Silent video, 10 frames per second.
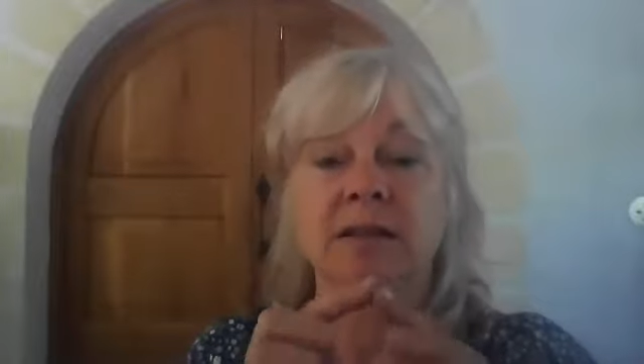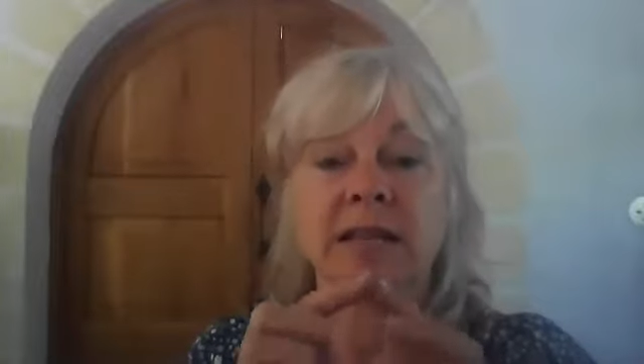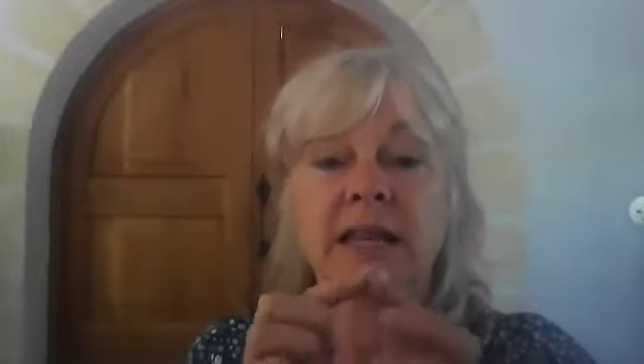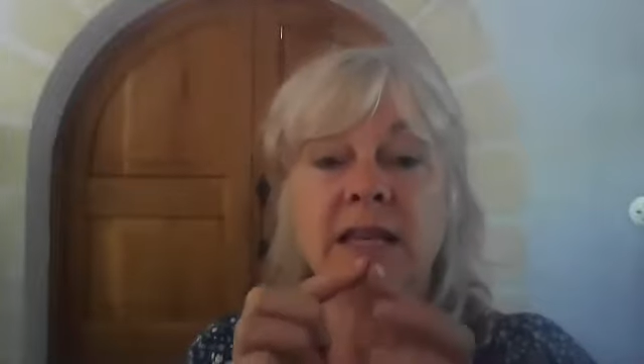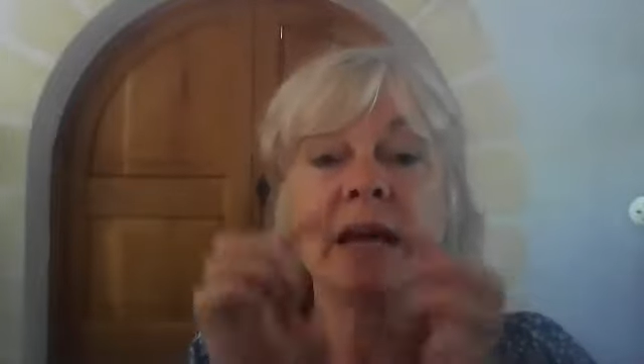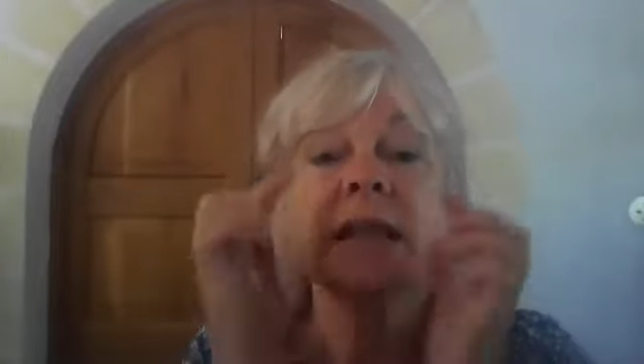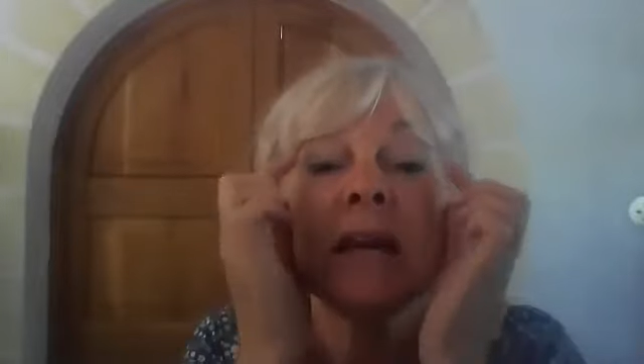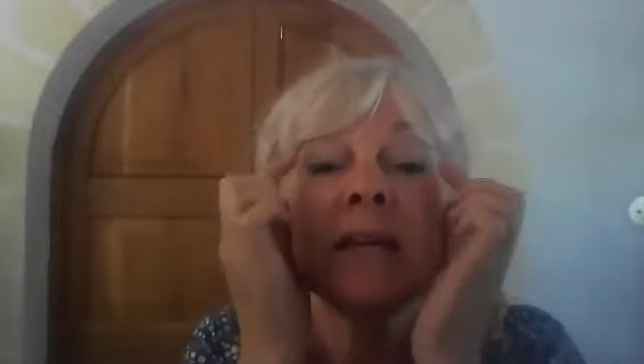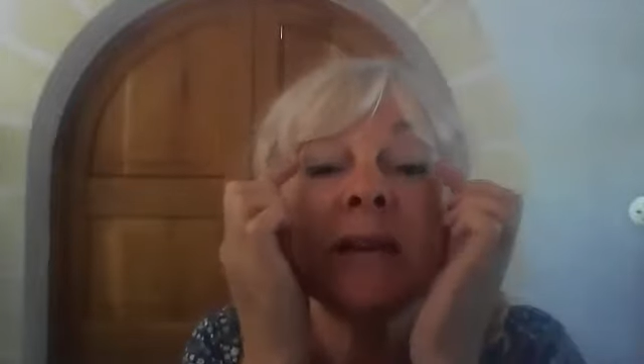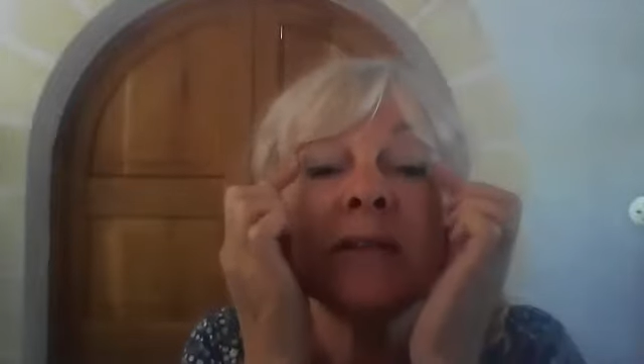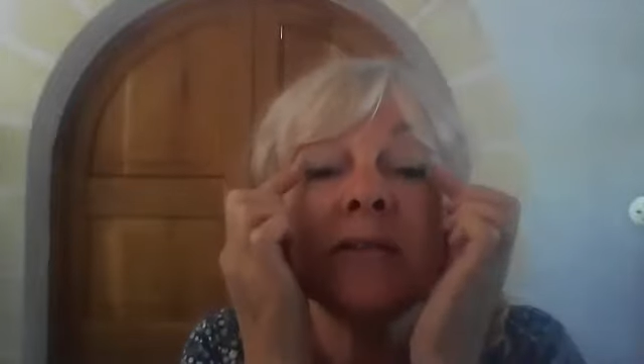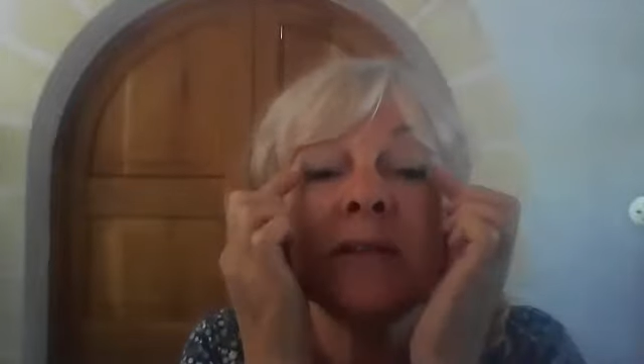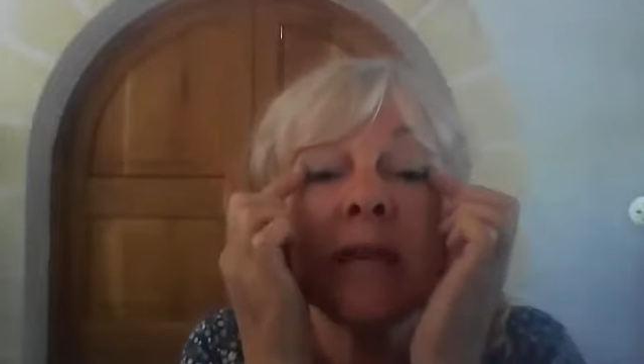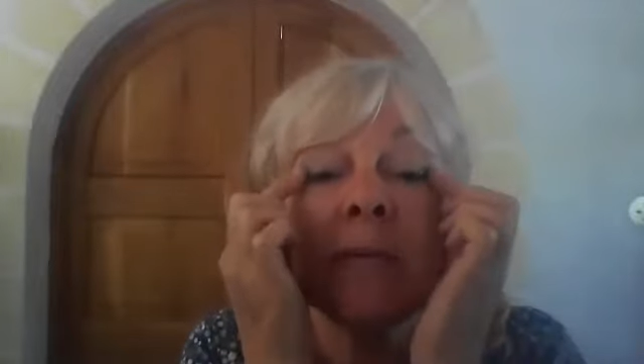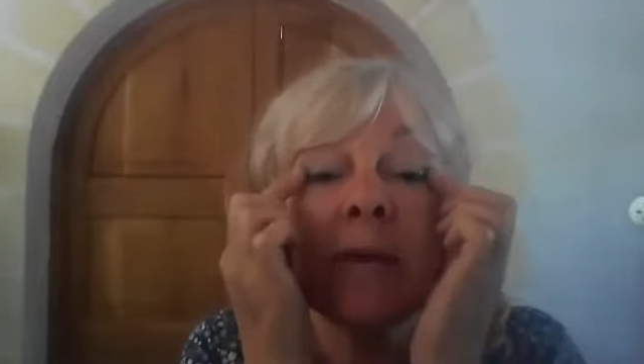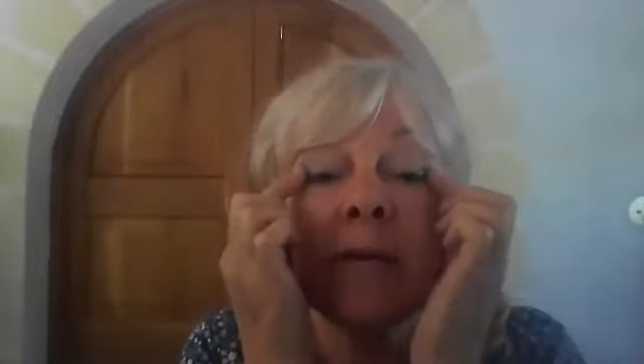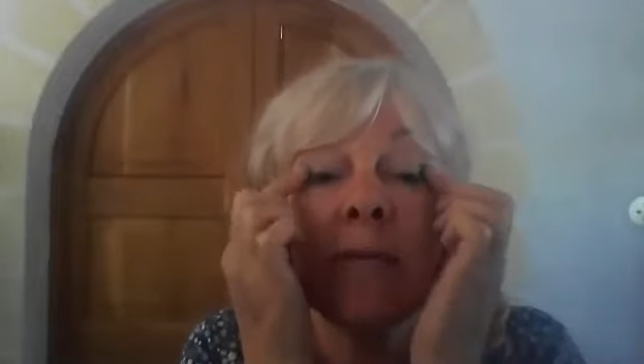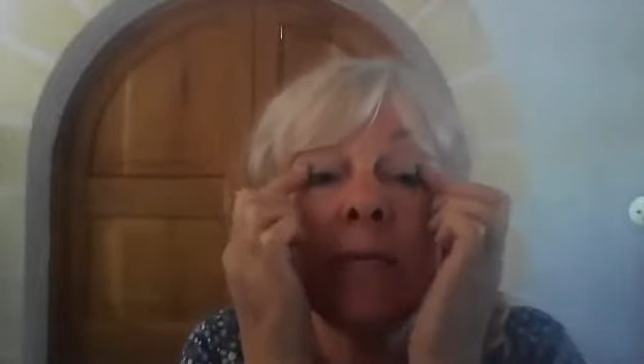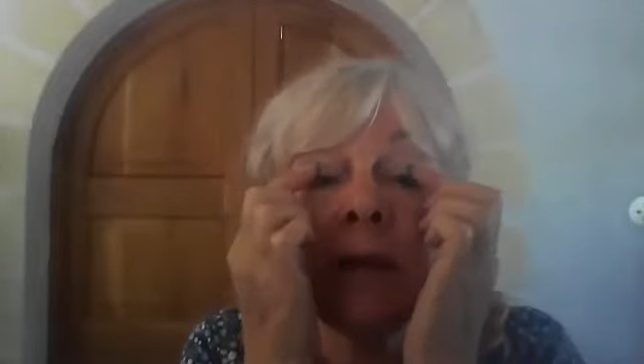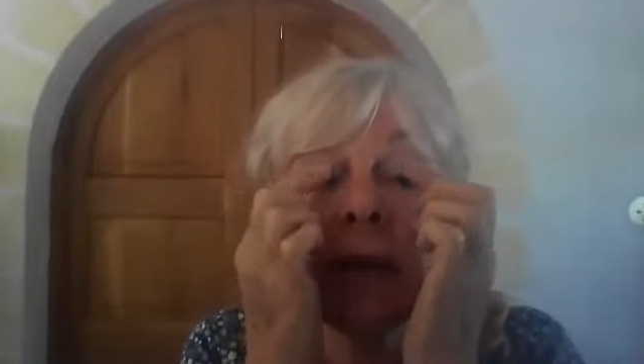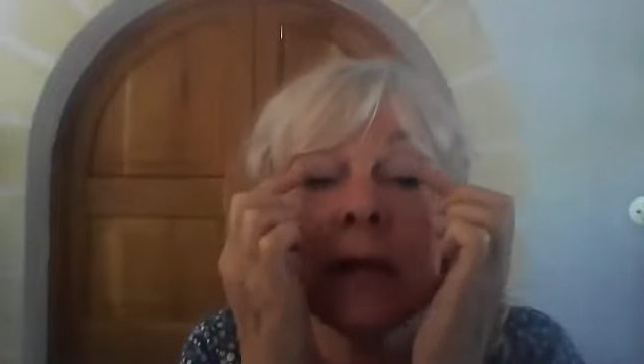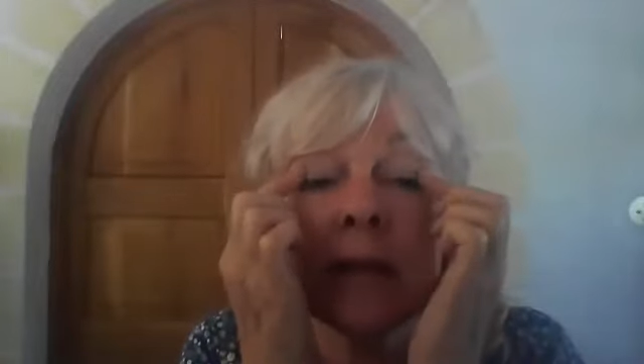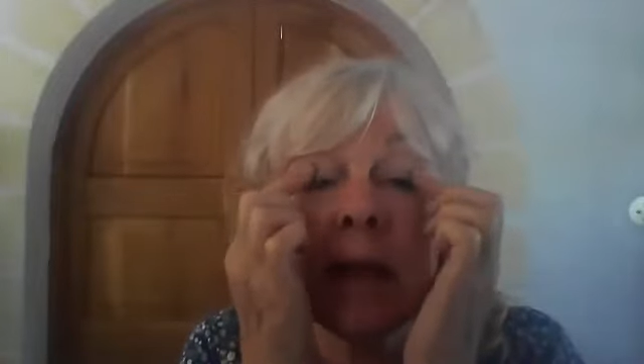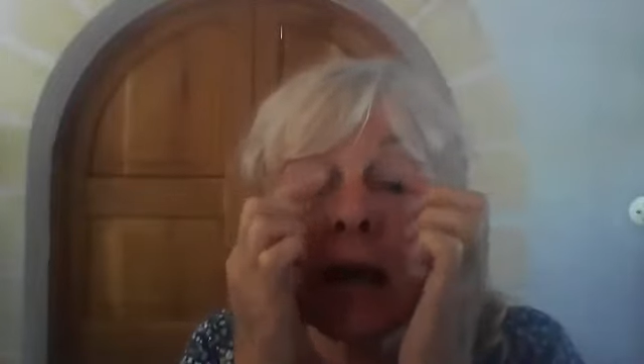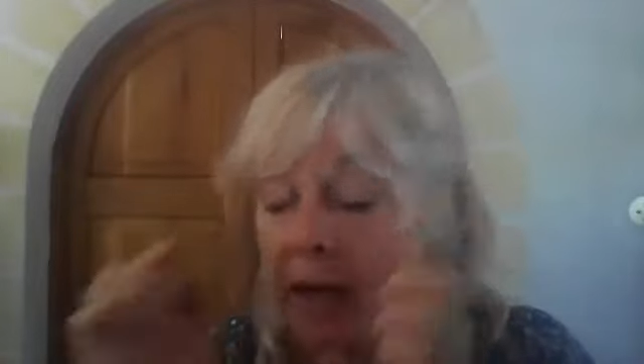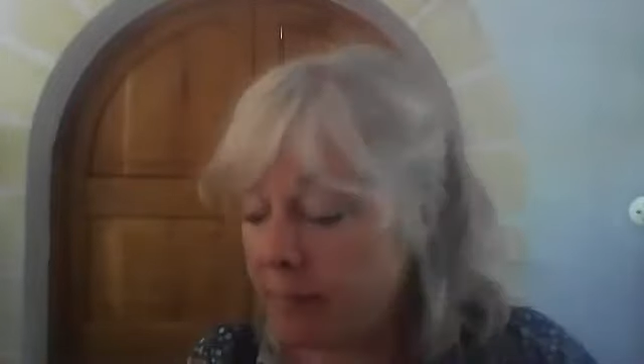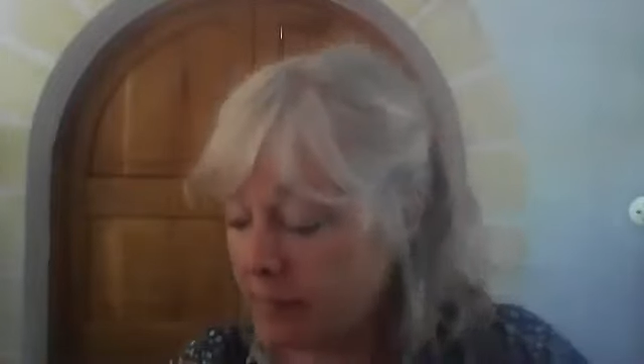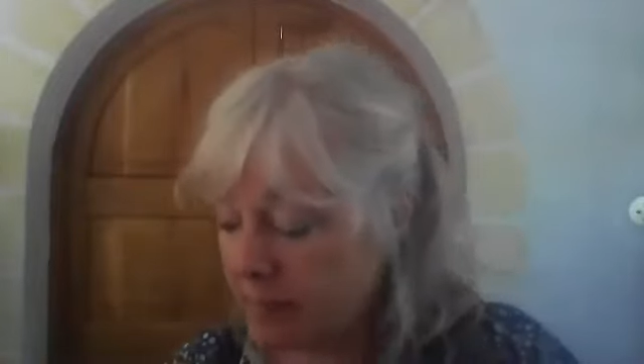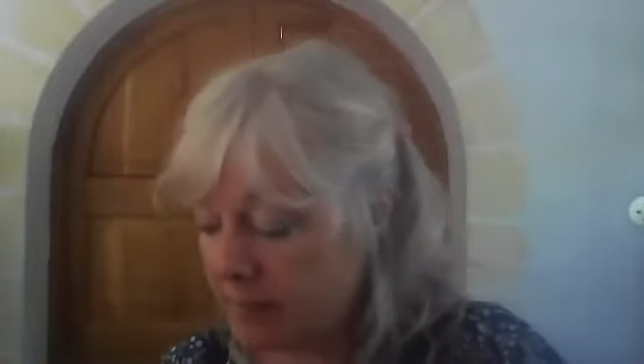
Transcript: together like that to make sure it's so much, flick it there,